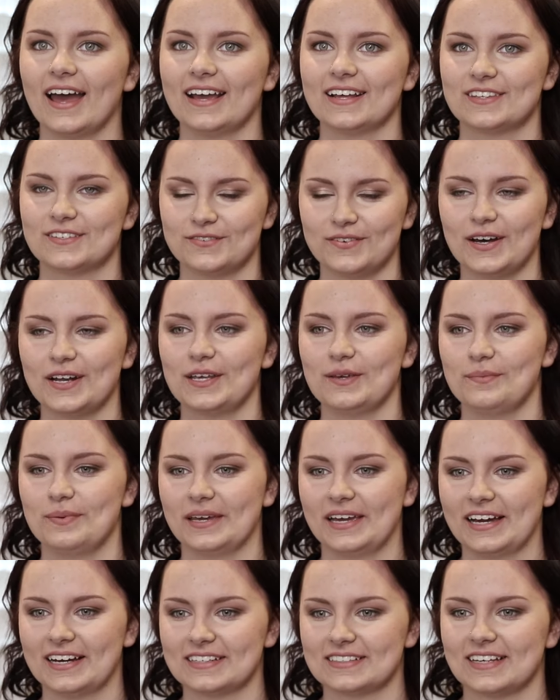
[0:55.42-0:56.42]
It's funny
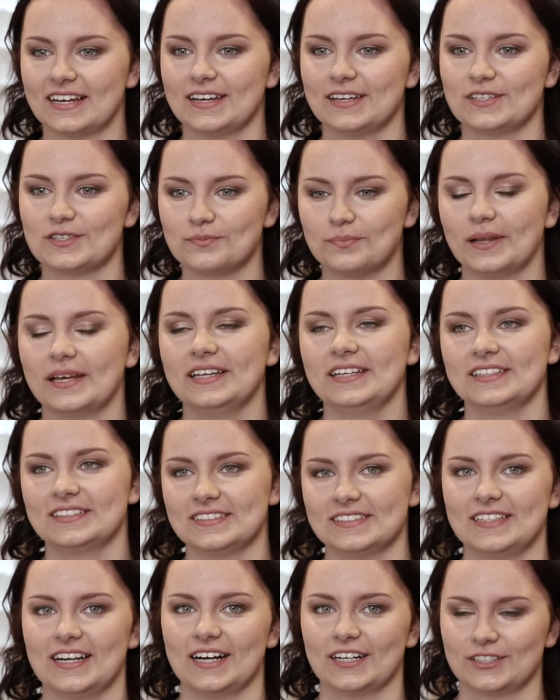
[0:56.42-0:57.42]
because I explained it
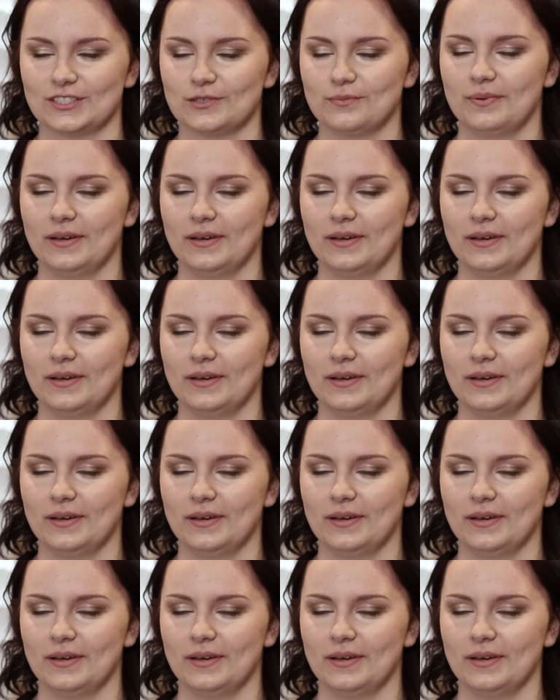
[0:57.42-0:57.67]
to Dr.